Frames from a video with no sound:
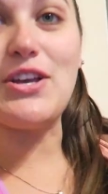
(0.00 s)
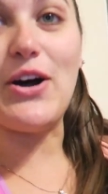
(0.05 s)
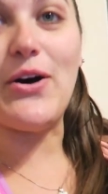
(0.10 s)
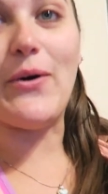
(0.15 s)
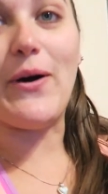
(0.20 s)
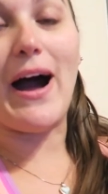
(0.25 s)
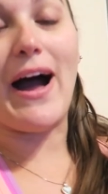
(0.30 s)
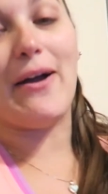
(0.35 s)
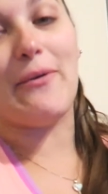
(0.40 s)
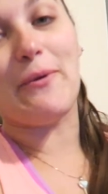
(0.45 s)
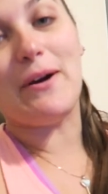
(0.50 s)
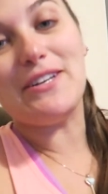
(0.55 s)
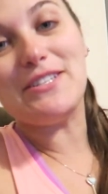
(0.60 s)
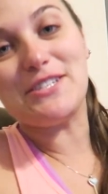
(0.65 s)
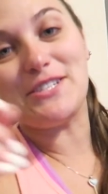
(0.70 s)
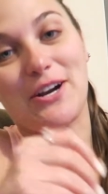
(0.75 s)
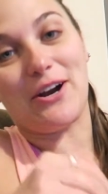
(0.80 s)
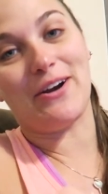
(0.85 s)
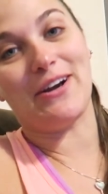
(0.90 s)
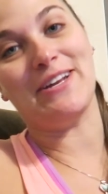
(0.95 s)
So I was
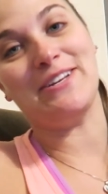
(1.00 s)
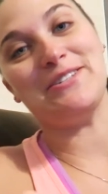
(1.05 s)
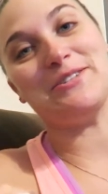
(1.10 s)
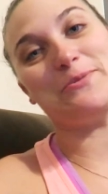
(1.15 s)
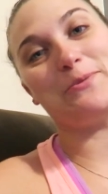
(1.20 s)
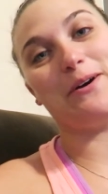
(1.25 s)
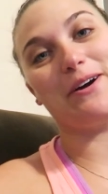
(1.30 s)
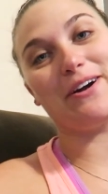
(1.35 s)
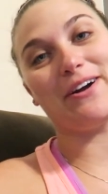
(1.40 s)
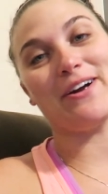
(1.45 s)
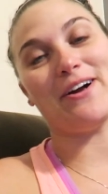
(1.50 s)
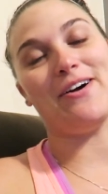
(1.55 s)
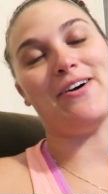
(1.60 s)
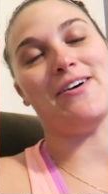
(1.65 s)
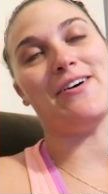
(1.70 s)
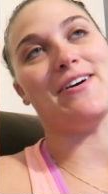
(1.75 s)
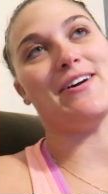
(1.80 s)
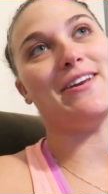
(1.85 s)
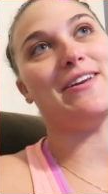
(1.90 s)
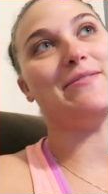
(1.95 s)
starting to work
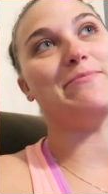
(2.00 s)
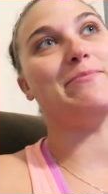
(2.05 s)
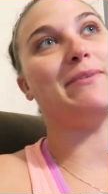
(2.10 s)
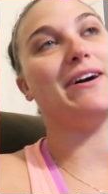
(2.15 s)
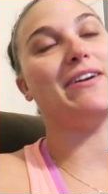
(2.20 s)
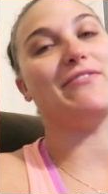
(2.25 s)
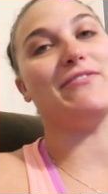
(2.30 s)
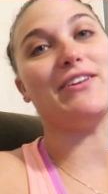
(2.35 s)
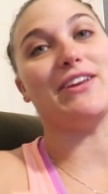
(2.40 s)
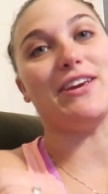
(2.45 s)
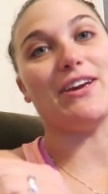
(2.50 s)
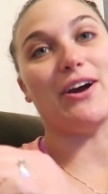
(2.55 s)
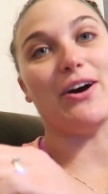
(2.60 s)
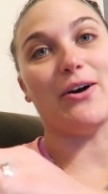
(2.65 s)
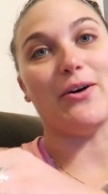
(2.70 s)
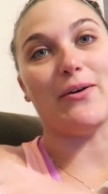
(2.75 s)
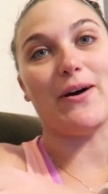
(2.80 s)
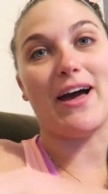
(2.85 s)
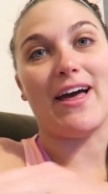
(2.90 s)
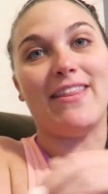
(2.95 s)
on my
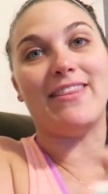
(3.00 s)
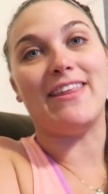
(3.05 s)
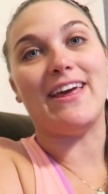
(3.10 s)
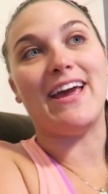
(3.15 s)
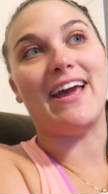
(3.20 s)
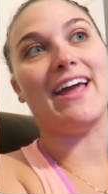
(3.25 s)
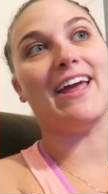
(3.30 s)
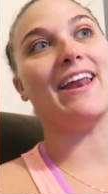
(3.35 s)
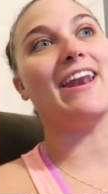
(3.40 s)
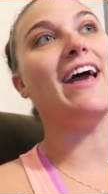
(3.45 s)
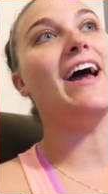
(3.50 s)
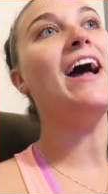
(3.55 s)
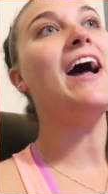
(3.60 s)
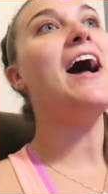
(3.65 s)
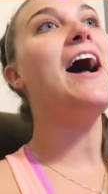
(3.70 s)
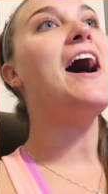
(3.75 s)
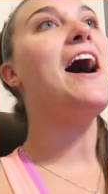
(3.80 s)
video, and then